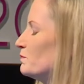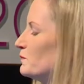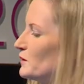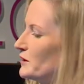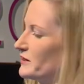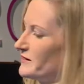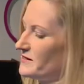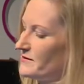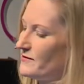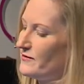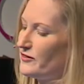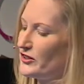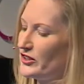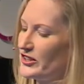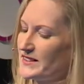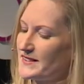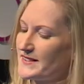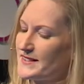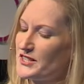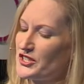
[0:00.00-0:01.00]
but
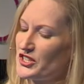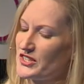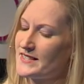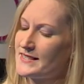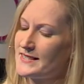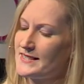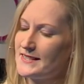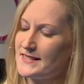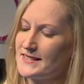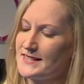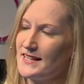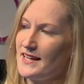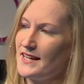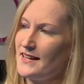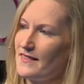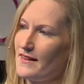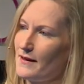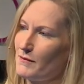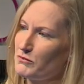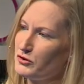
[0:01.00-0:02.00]
for us just to
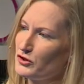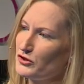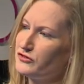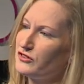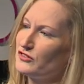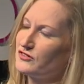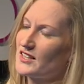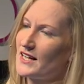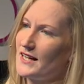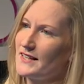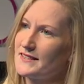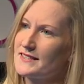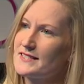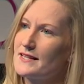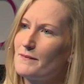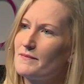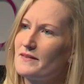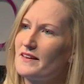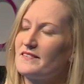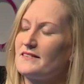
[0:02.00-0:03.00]
see that proof of
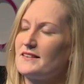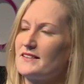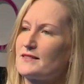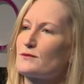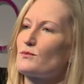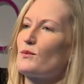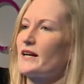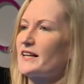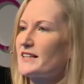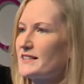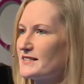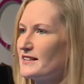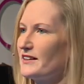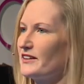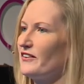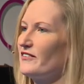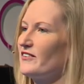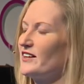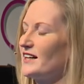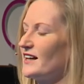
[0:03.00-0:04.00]
concept that this works
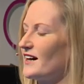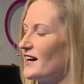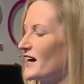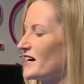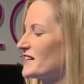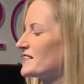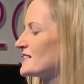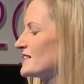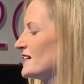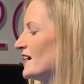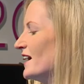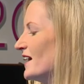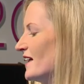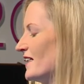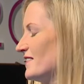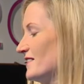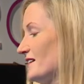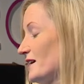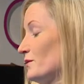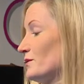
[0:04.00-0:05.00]
on a real heart,
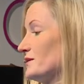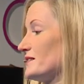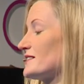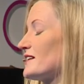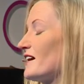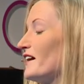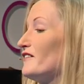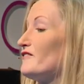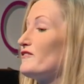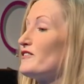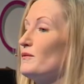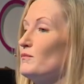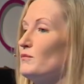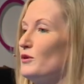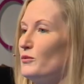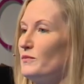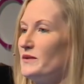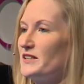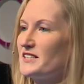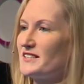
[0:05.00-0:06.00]
that was kind of the
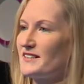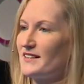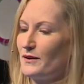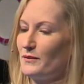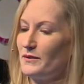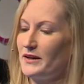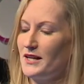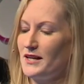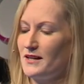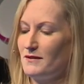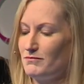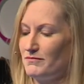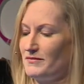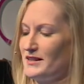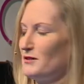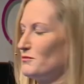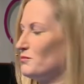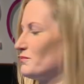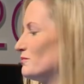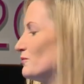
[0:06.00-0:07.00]
moment that we
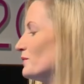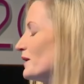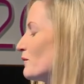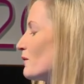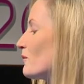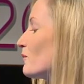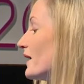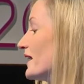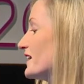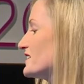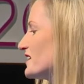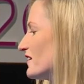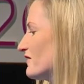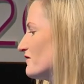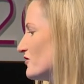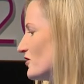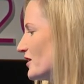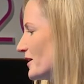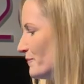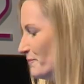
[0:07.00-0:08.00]
were waiting
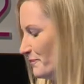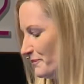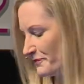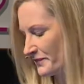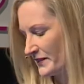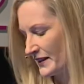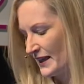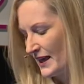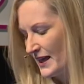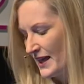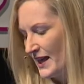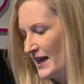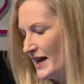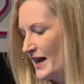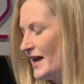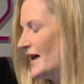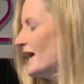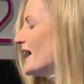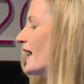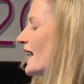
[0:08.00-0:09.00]
for.
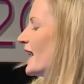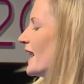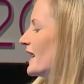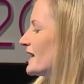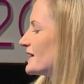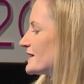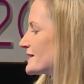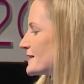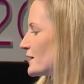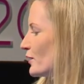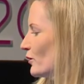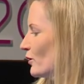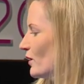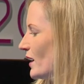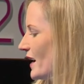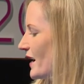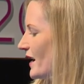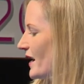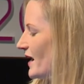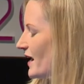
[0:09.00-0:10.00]
So
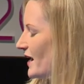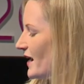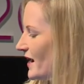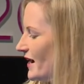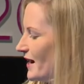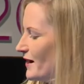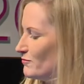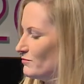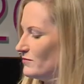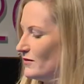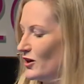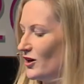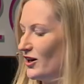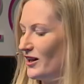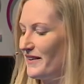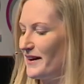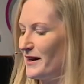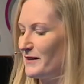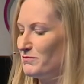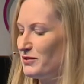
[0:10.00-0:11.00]

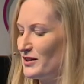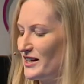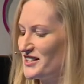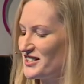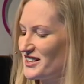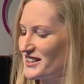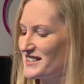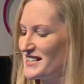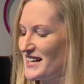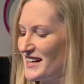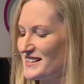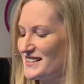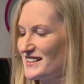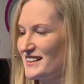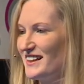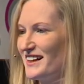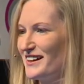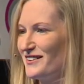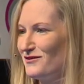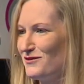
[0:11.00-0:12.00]
all that project takes
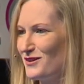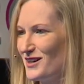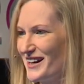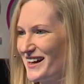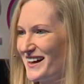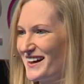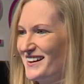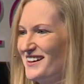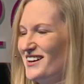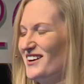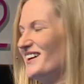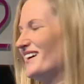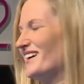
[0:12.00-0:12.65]
a lot of work.